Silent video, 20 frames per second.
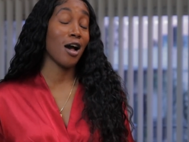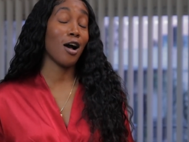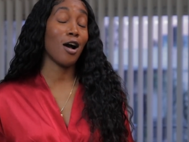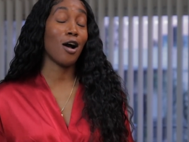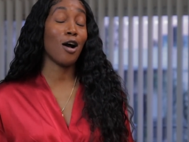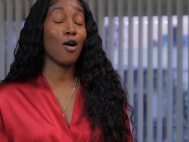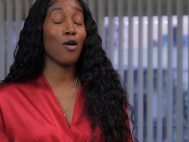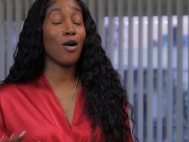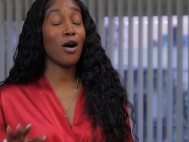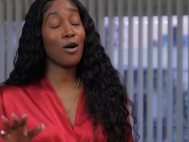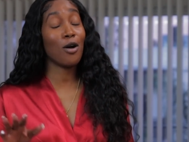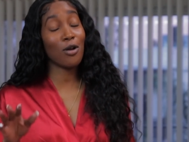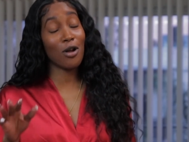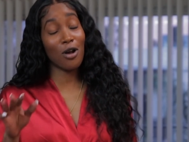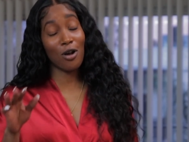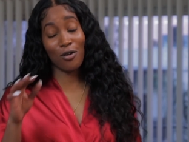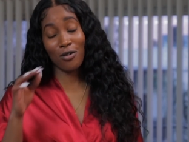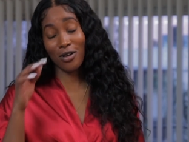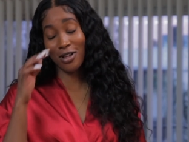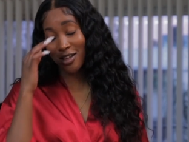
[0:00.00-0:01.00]
Oh, hold
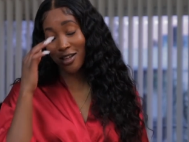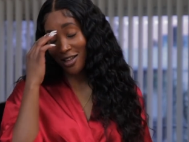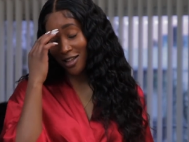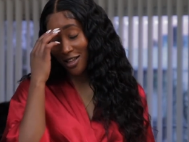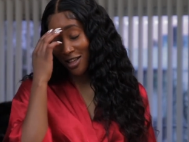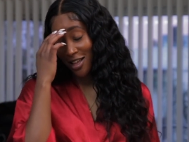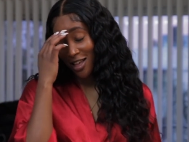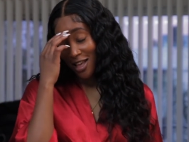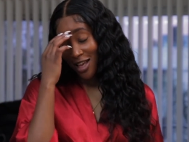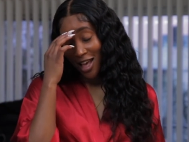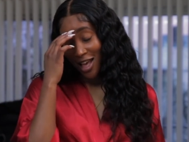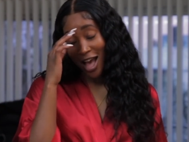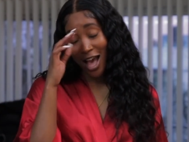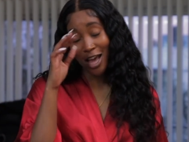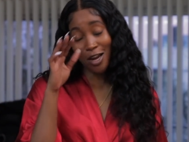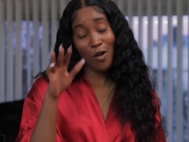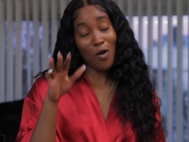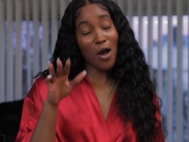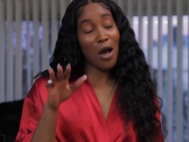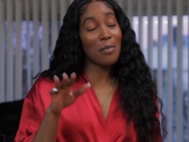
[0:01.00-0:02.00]
on. I
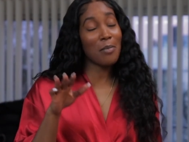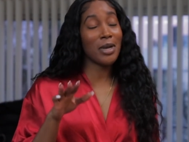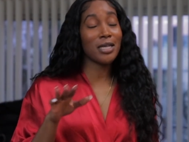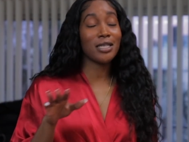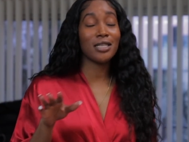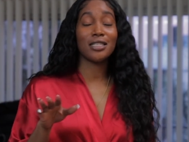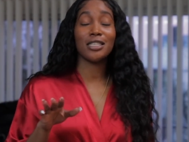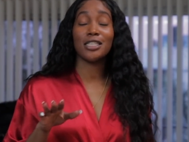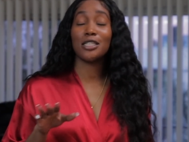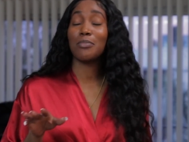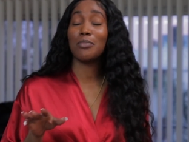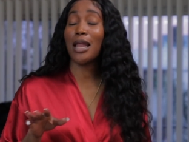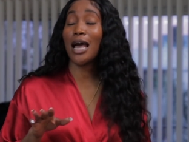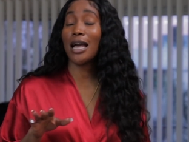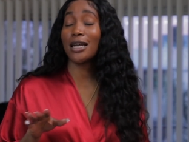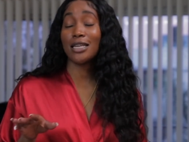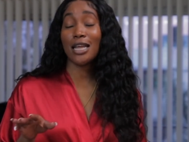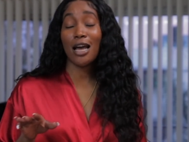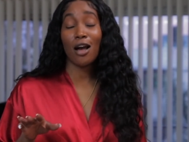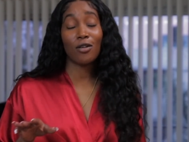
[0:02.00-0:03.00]
know I must have just
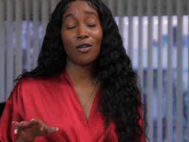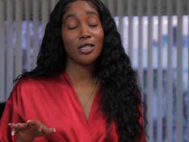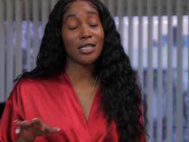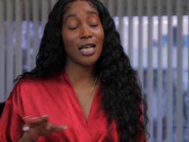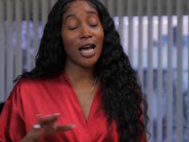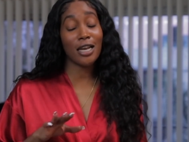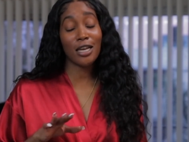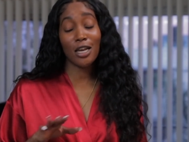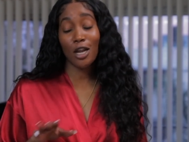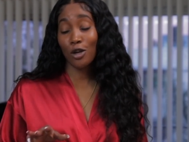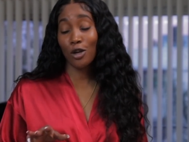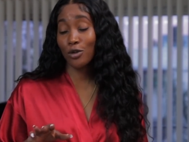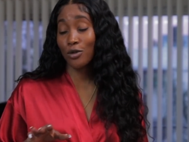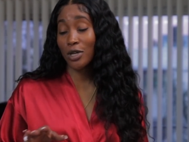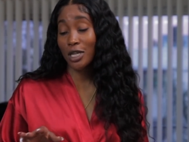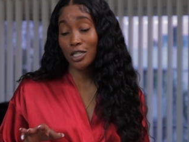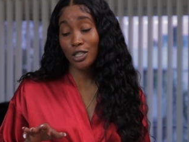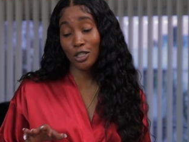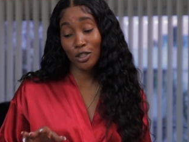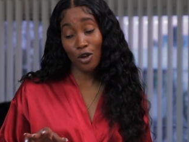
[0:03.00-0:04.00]
blacked out because I know you
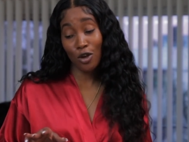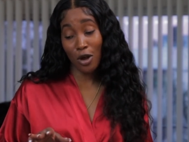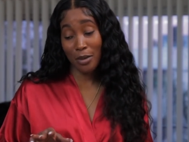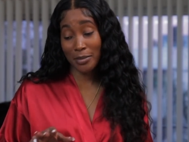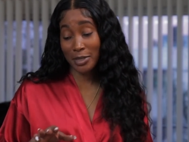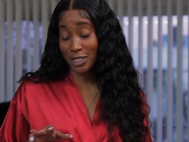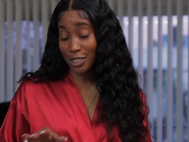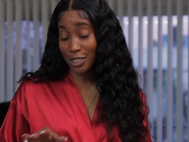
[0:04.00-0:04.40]
didn't just call me